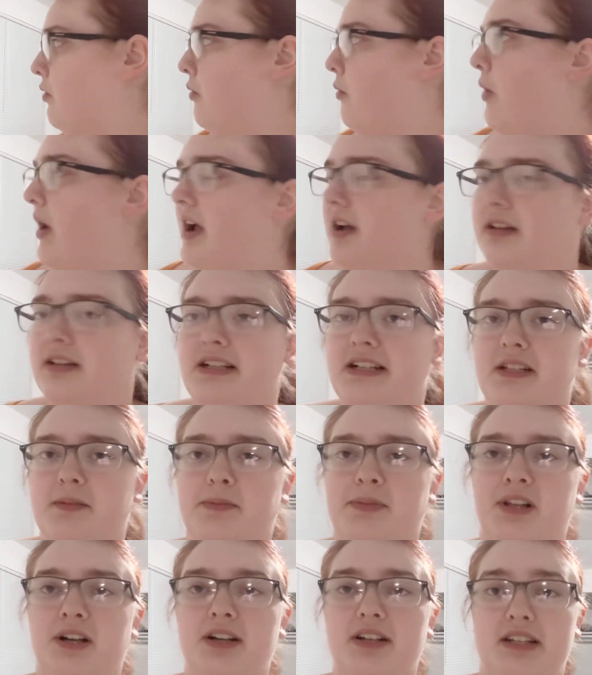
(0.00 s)
while it's
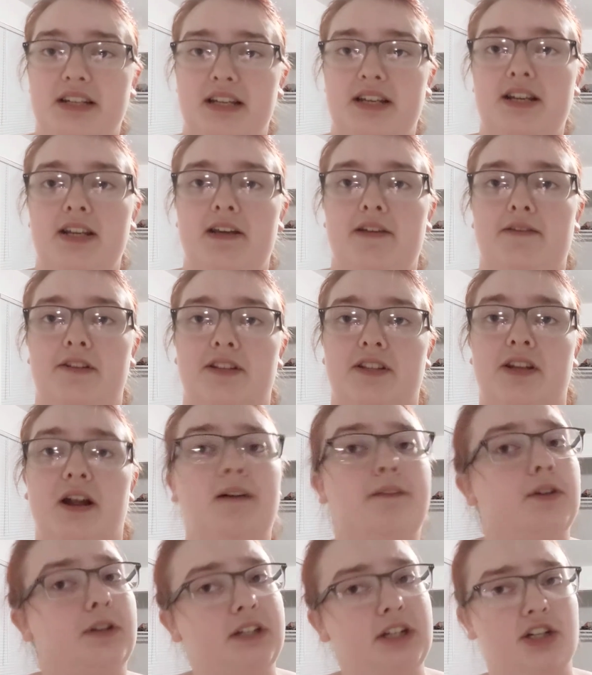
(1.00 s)
plugged in if it's
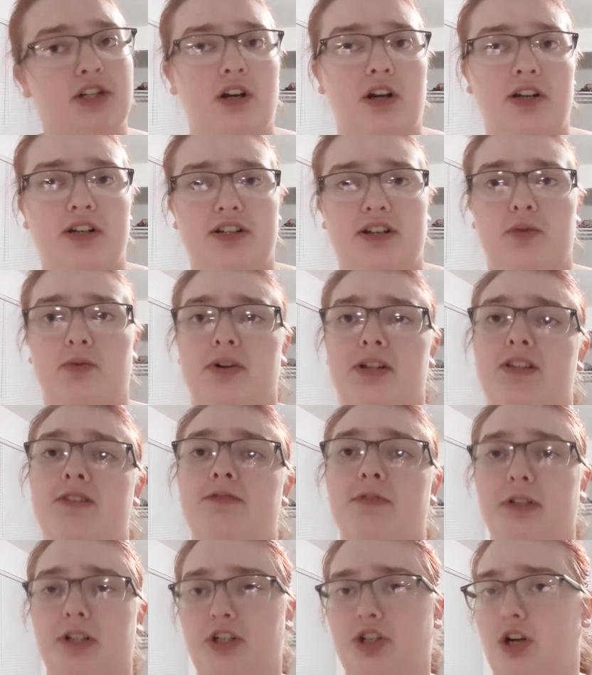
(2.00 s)
not fully charged, and when it's
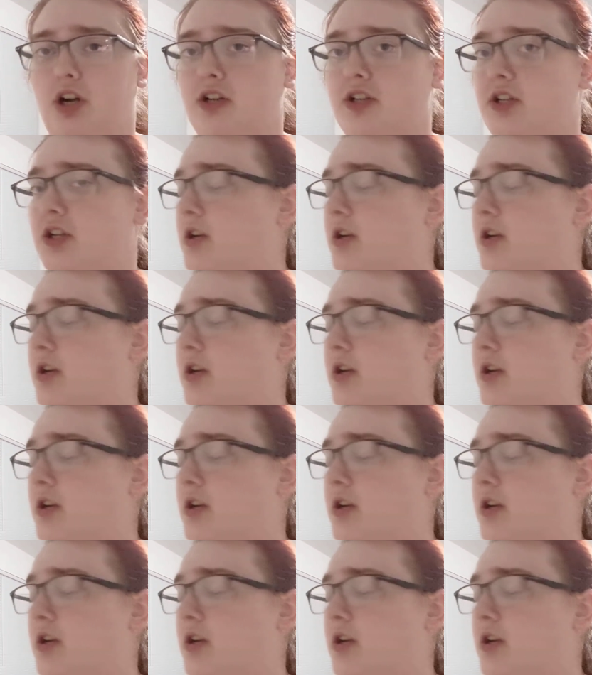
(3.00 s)
fully charged it